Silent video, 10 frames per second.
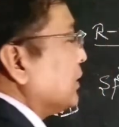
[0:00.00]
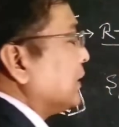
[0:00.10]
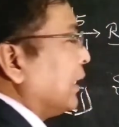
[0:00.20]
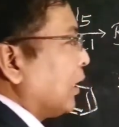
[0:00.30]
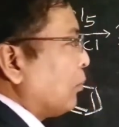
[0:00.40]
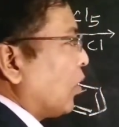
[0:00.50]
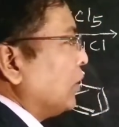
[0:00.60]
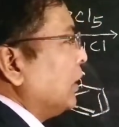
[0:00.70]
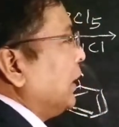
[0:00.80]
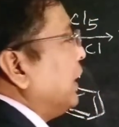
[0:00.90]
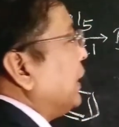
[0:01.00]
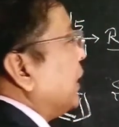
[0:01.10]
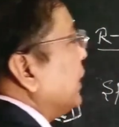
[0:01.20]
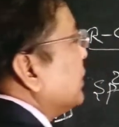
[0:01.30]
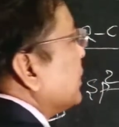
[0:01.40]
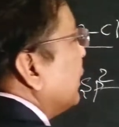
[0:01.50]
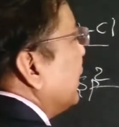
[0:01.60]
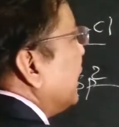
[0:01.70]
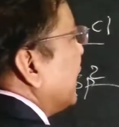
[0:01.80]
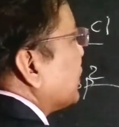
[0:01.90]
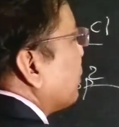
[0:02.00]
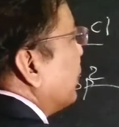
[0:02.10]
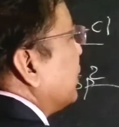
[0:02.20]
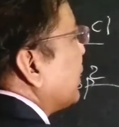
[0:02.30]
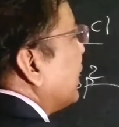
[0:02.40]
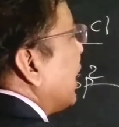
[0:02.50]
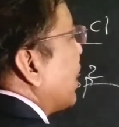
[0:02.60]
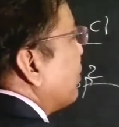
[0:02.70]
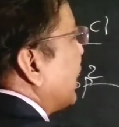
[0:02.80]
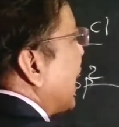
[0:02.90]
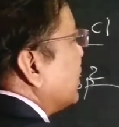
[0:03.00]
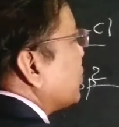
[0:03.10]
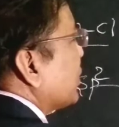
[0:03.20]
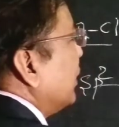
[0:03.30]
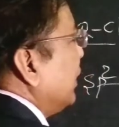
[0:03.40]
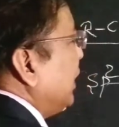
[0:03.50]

single bond, it is sp3 hybridized.